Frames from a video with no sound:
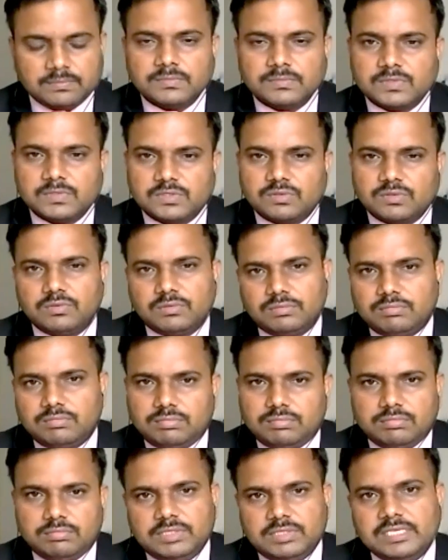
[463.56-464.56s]
So
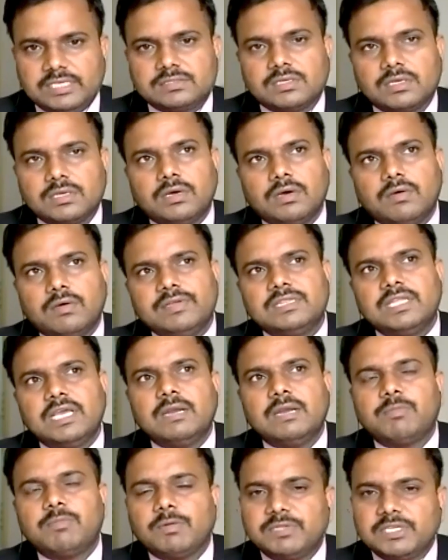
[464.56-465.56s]
these, with the
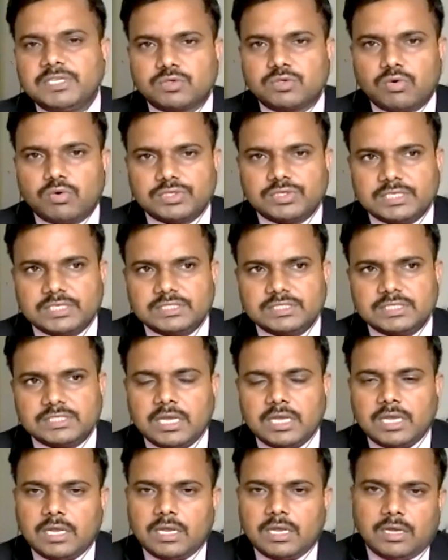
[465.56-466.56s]
help of these courses,
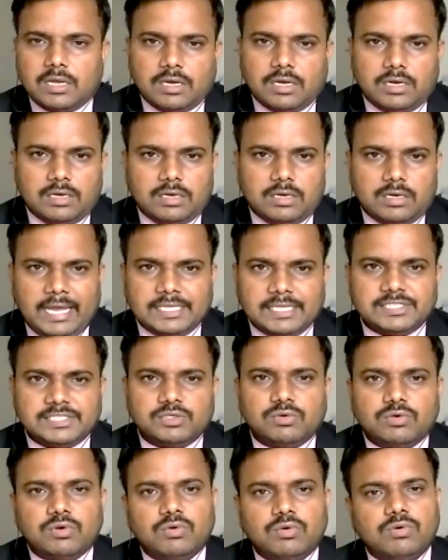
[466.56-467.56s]
as
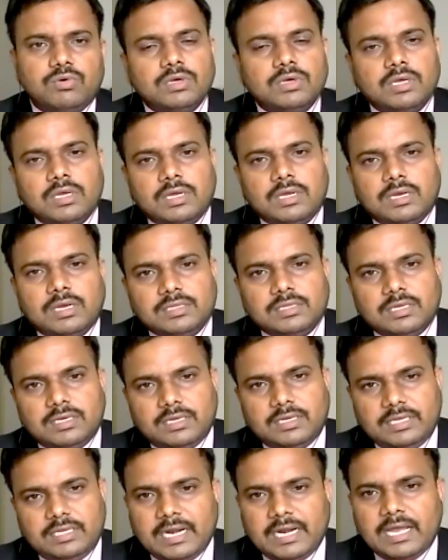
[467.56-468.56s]
you know,
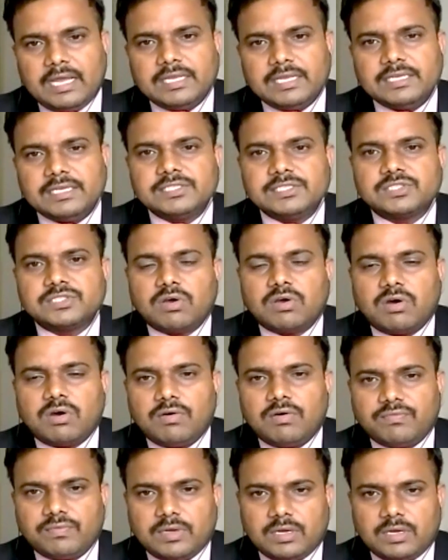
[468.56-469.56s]
the era is
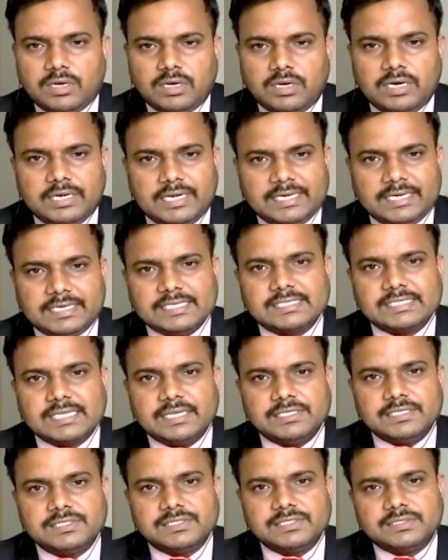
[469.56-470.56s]
of data
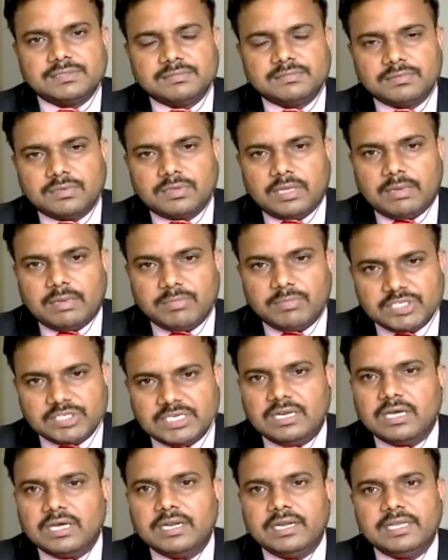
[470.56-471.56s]
science,
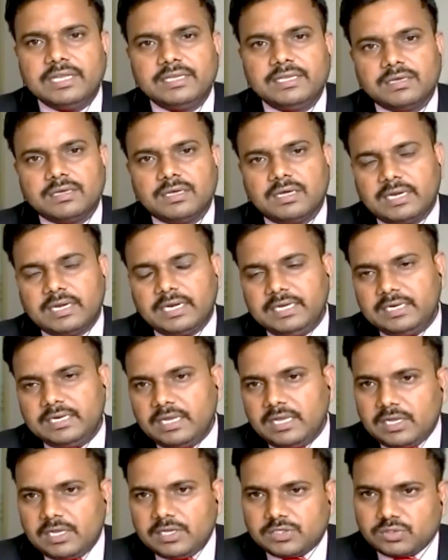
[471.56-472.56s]
machine learning, right?
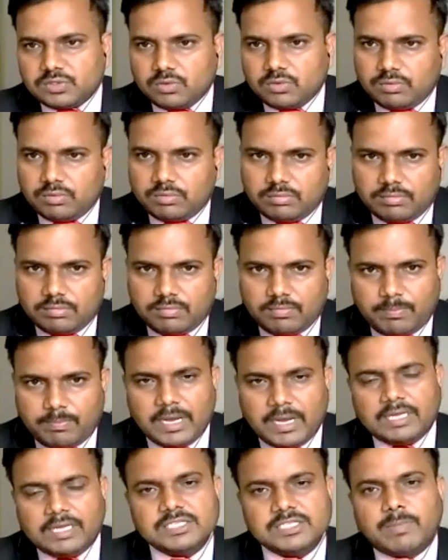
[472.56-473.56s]
So
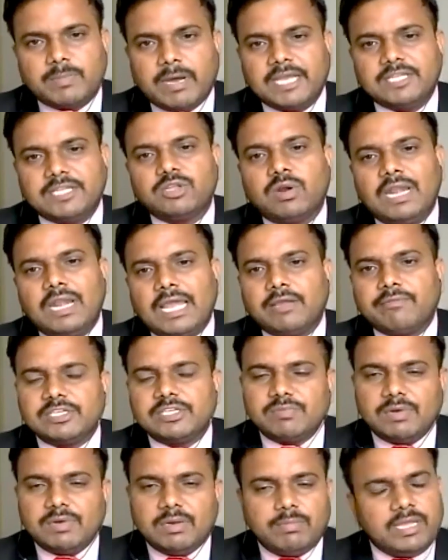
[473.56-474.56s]
this Python language
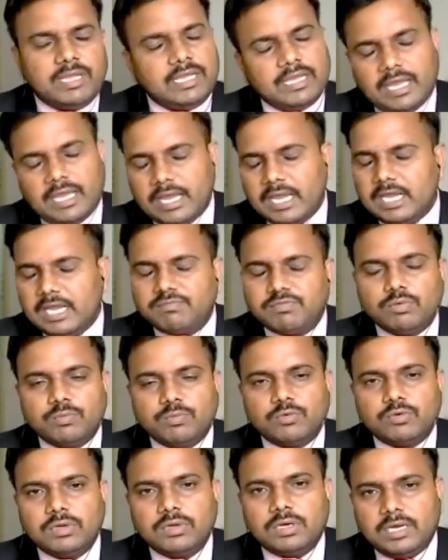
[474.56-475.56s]
will be helpful
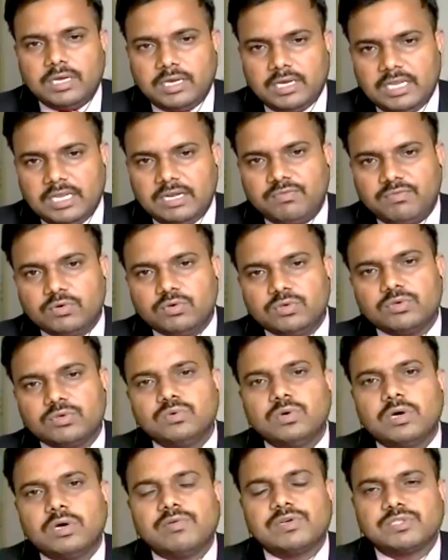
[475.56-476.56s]

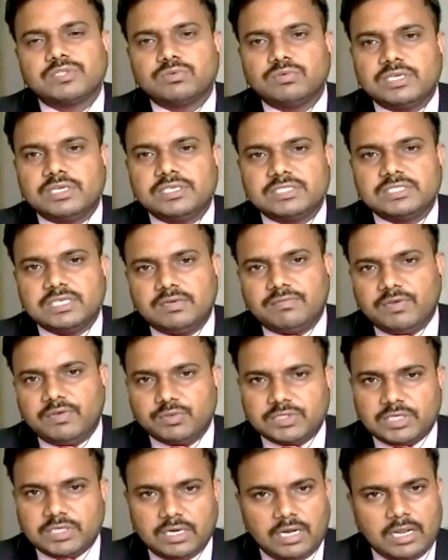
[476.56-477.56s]
to our students in
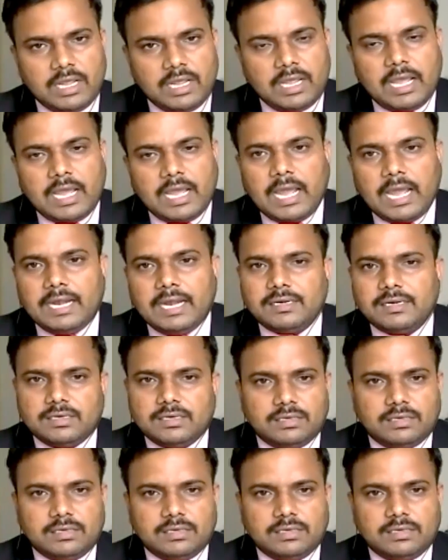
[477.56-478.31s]
future, and